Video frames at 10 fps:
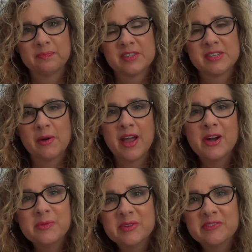So I
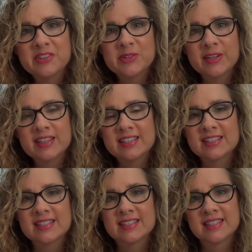hope you've enjoyed
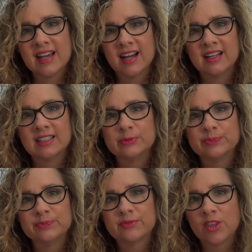this
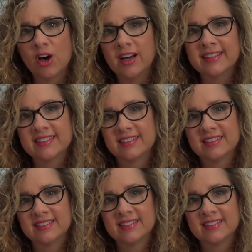thought.